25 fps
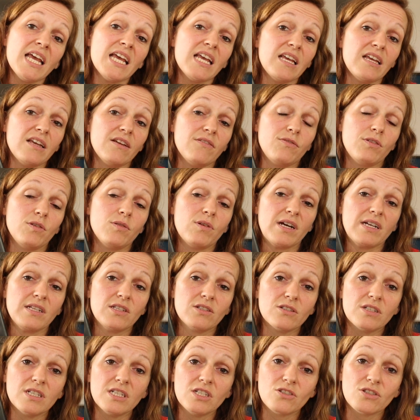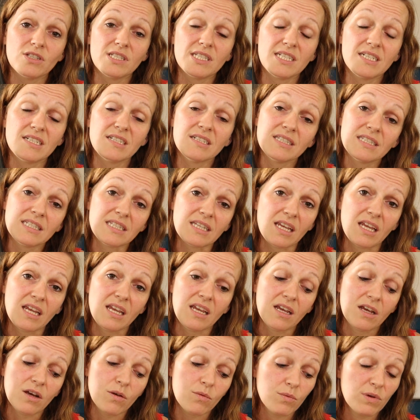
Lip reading: If you guys are interested in seeing